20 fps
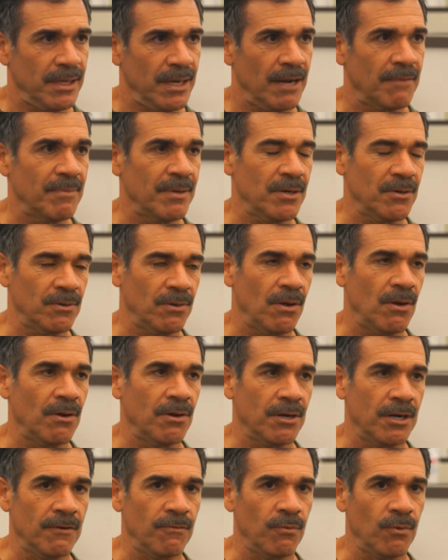And I've been here long
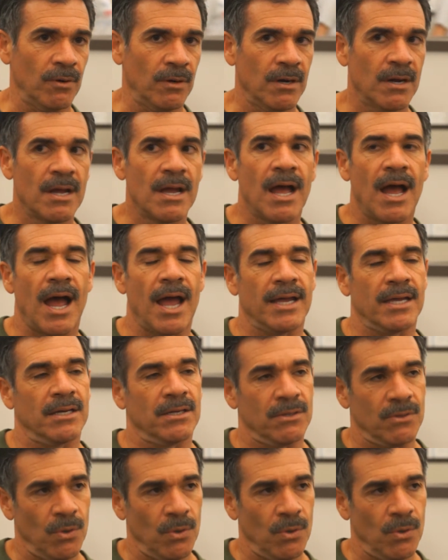enough where I can